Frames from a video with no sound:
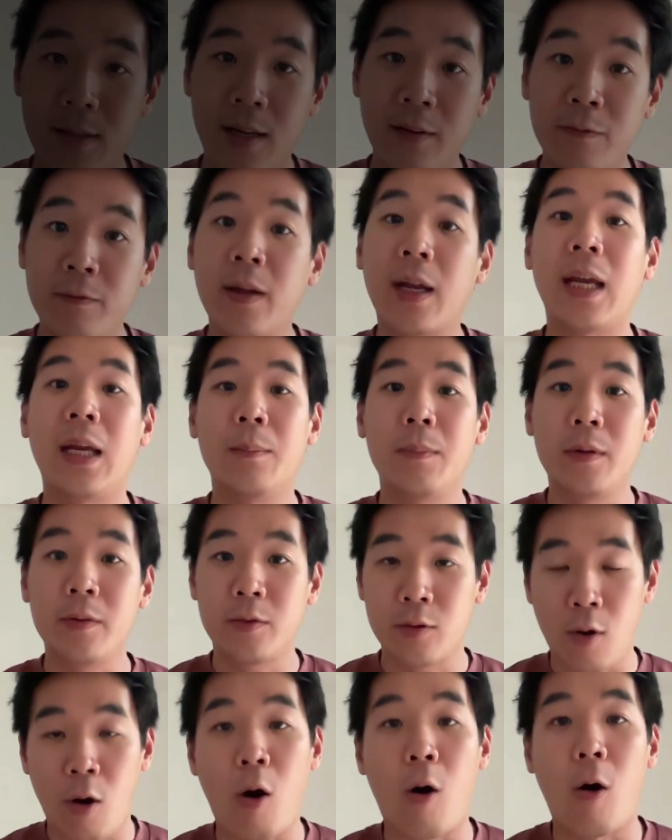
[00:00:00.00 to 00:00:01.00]
if we're able
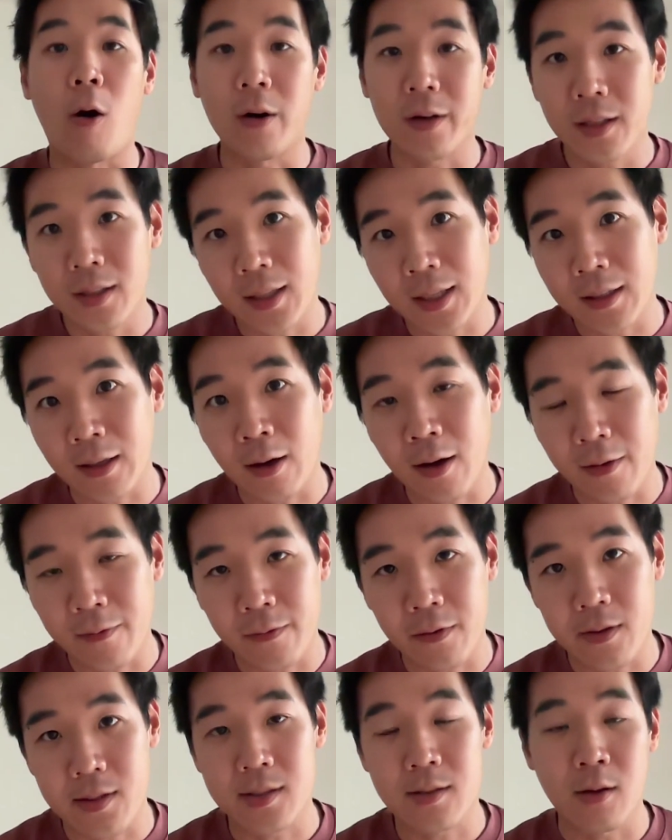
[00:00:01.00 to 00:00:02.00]
to coordinate our
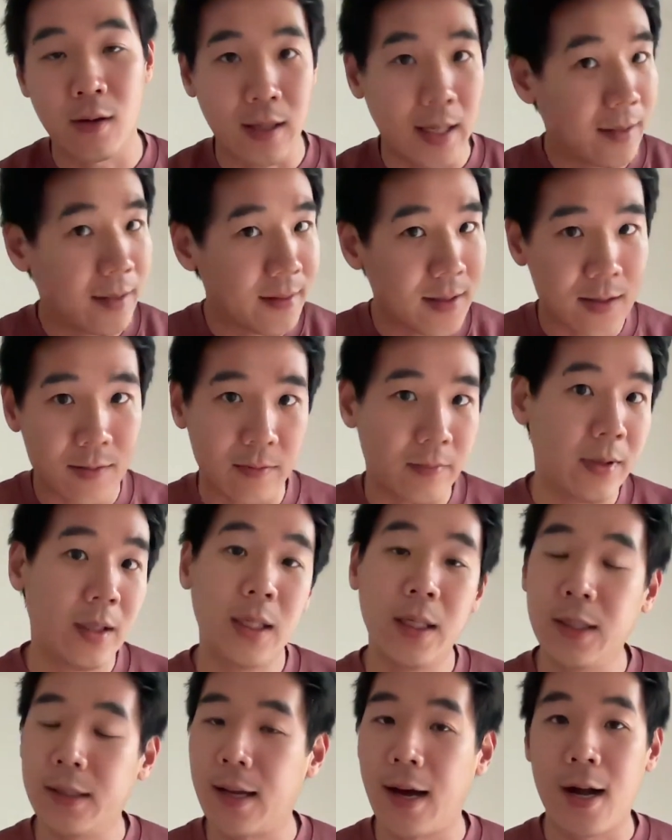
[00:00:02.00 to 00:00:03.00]
efforts, collect this
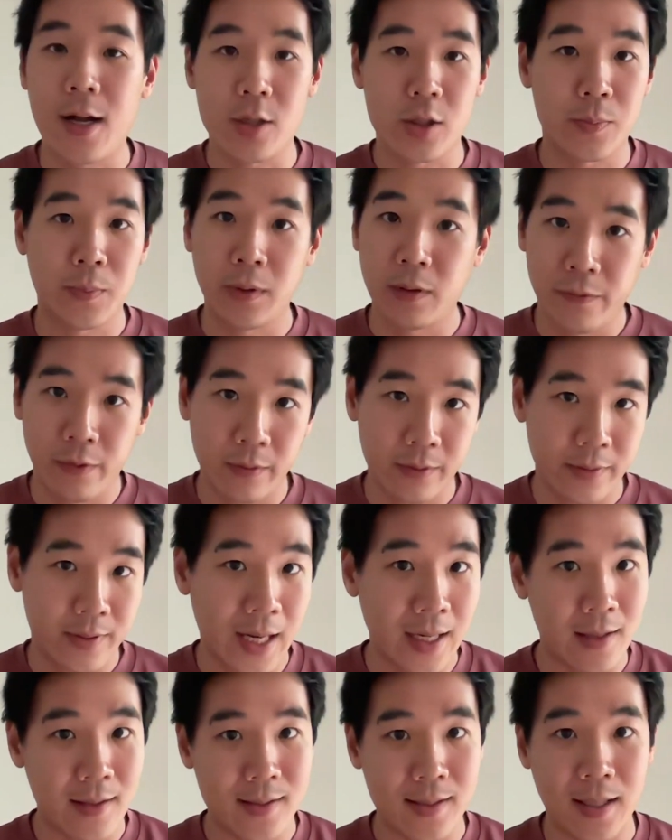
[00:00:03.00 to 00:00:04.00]
really large, beautiful
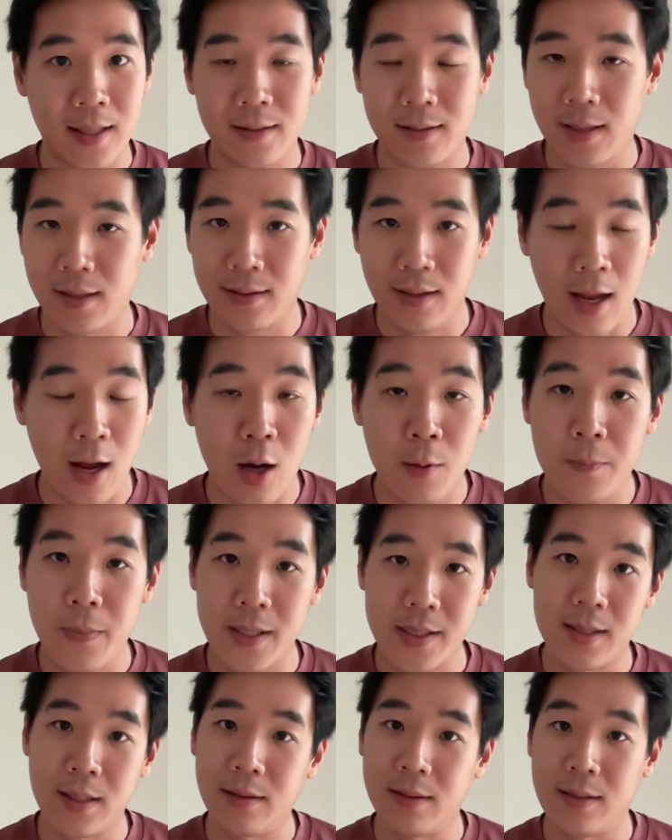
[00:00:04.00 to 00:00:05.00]
data set that help
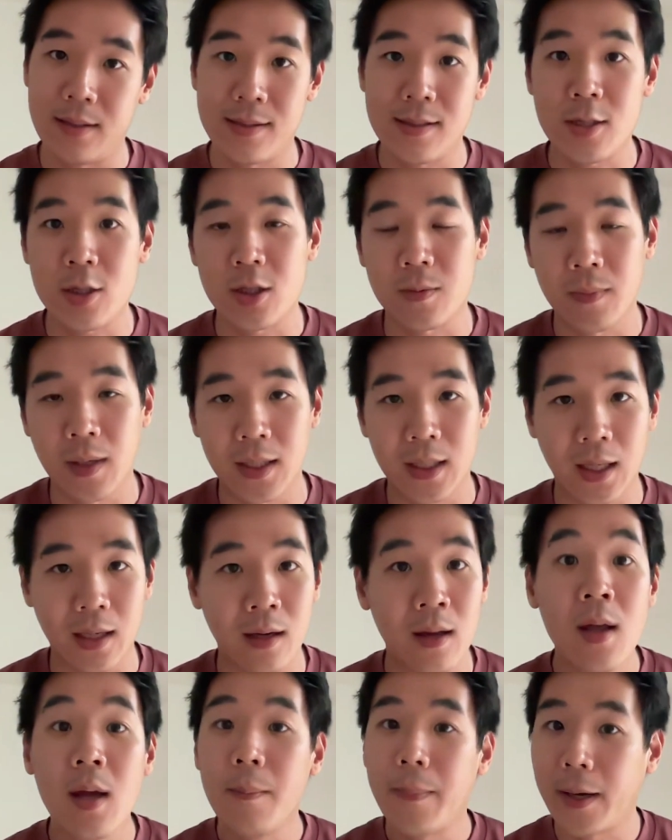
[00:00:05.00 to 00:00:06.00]
us in decision
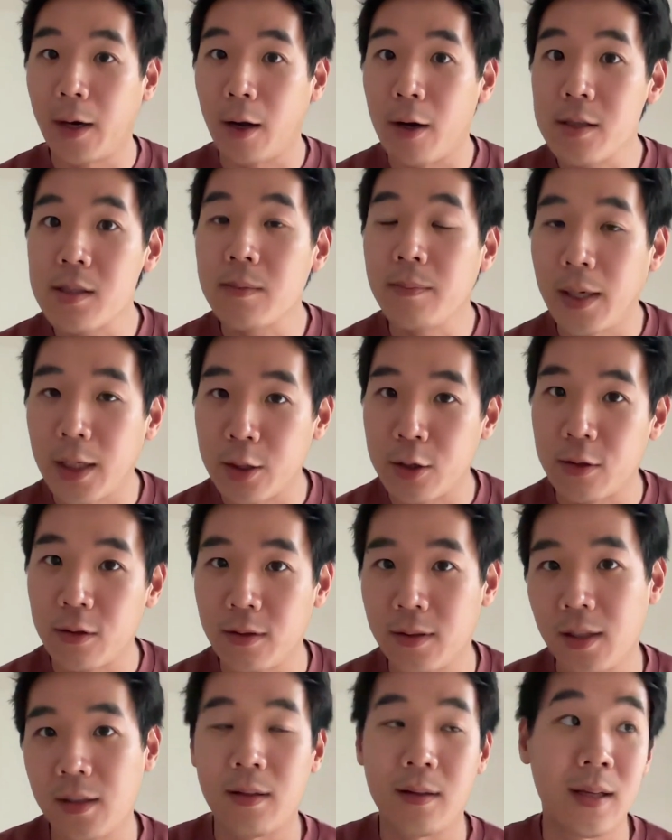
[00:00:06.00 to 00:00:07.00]
making, but also make
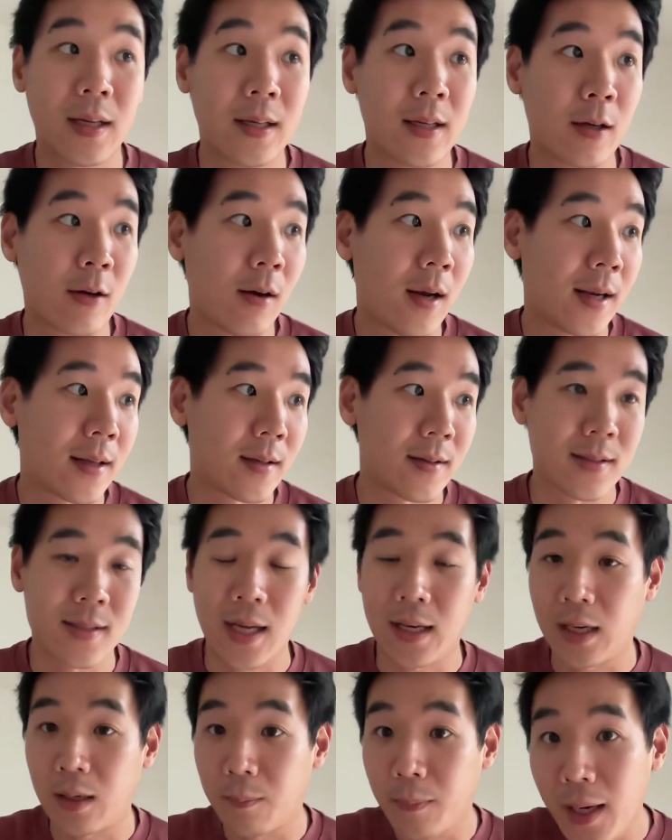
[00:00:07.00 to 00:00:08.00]
sure that the data collector is
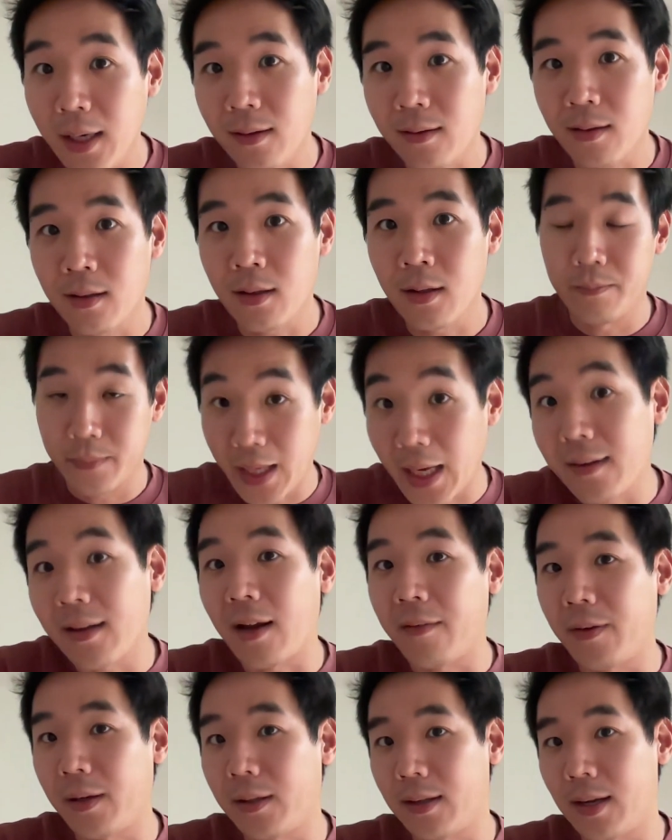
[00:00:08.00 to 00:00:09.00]
getting paid, then
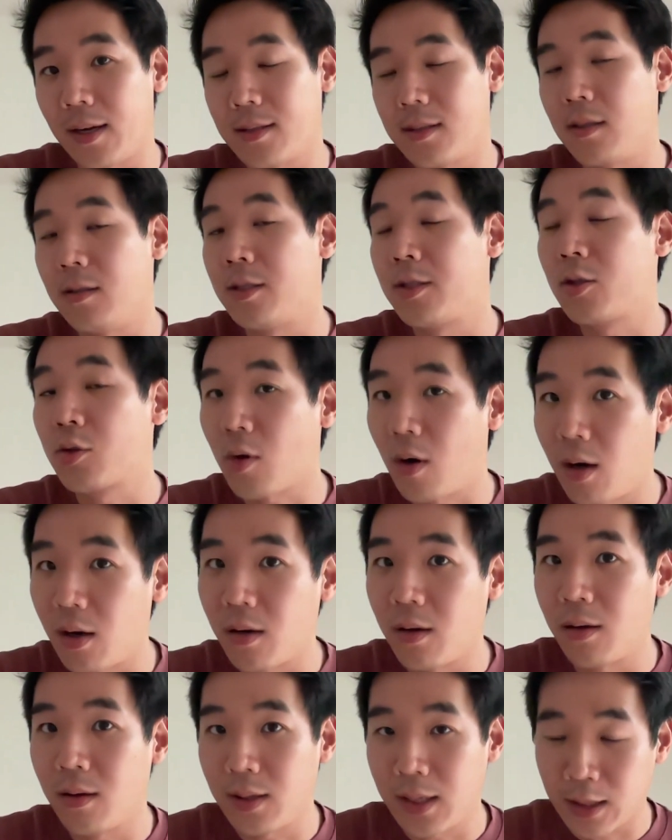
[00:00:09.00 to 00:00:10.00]
I think there's a
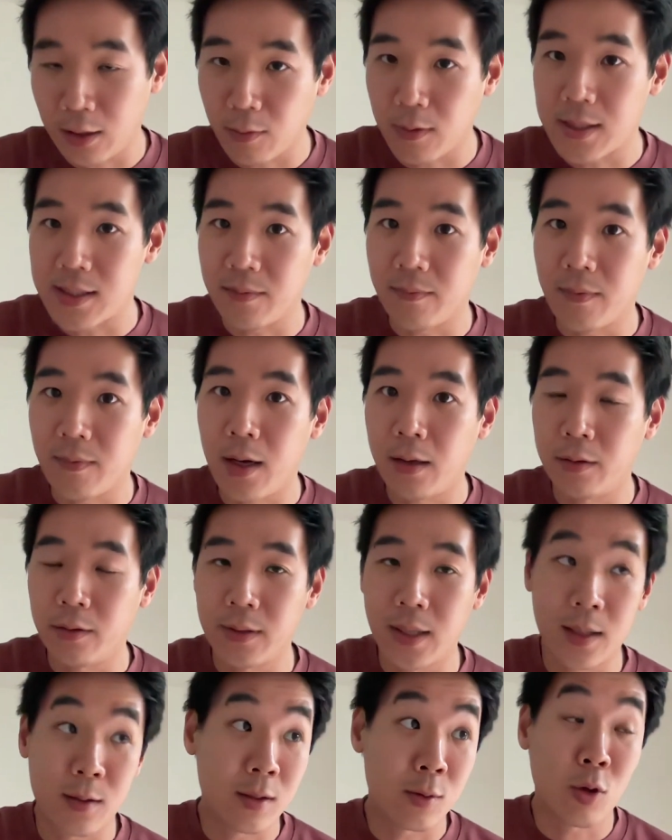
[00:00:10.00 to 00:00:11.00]
strong increase in value
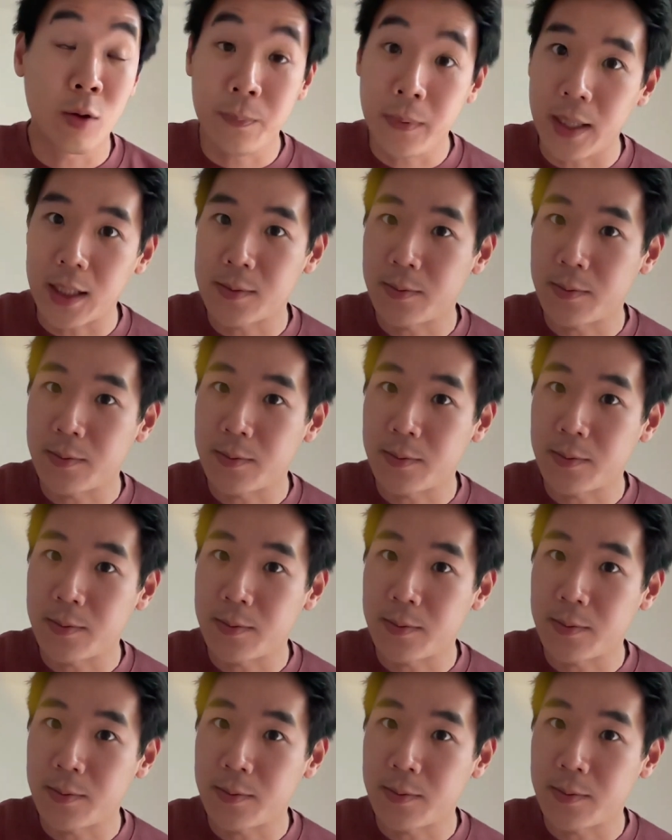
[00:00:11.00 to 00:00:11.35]
that could be